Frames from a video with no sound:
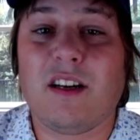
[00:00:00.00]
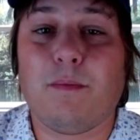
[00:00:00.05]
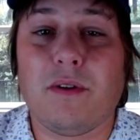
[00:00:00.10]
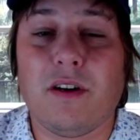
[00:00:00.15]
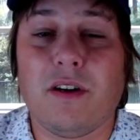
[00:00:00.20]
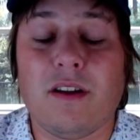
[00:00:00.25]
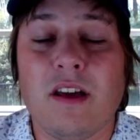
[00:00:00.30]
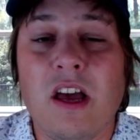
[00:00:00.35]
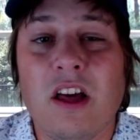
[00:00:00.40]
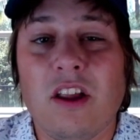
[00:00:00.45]
but
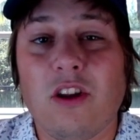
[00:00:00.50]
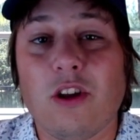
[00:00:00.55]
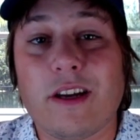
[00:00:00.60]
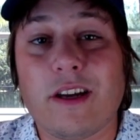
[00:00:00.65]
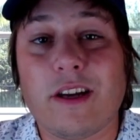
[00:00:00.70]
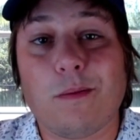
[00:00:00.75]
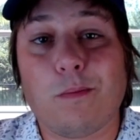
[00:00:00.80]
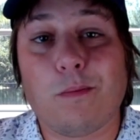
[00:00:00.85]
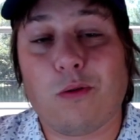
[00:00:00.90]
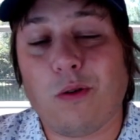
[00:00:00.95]

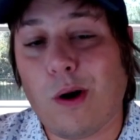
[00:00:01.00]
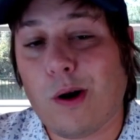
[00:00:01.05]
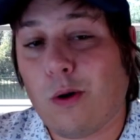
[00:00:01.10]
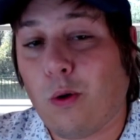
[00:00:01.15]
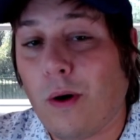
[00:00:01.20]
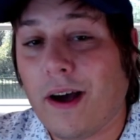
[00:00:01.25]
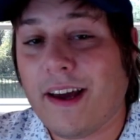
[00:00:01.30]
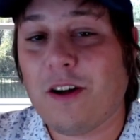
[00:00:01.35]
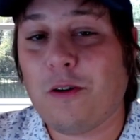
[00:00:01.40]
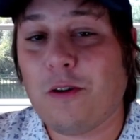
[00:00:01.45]
looking pro-
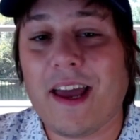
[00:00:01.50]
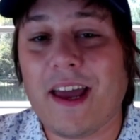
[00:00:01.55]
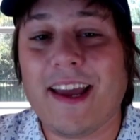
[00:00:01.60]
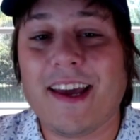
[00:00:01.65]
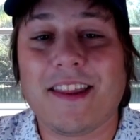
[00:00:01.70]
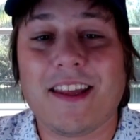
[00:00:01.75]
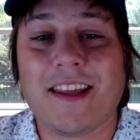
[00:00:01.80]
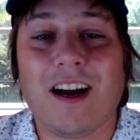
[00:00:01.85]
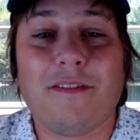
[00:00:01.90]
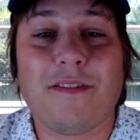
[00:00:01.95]
quite okay on
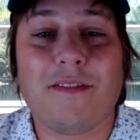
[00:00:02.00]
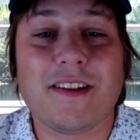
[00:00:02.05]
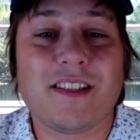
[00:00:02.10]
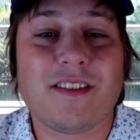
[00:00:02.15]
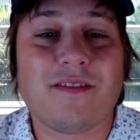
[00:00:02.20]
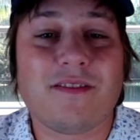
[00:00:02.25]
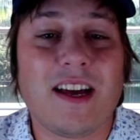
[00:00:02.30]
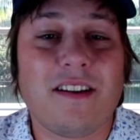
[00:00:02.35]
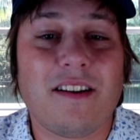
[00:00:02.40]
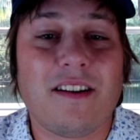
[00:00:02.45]
the offensive
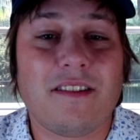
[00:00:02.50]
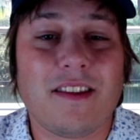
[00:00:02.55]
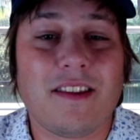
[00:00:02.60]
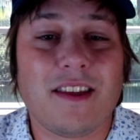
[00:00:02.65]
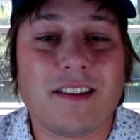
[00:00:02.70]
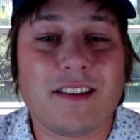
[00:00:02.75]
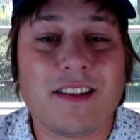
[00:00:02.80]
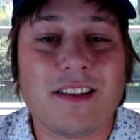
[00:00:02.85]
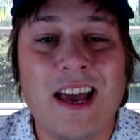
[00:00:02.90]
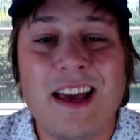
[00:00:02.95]
side of
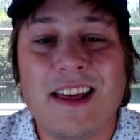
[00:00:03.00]
things.